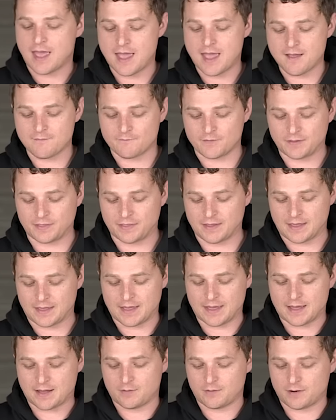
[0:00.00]
everything
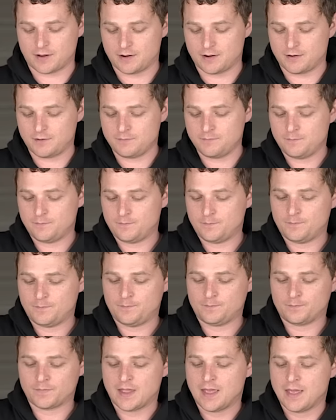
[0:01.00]
out here.
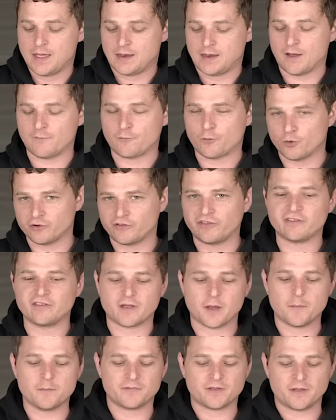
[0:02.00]
Now, of course, this
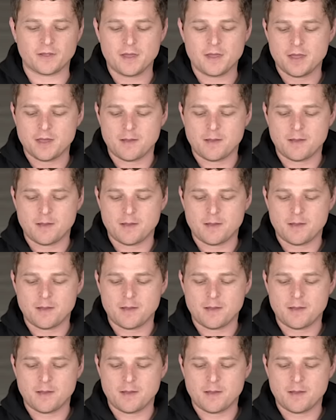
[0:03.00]
comes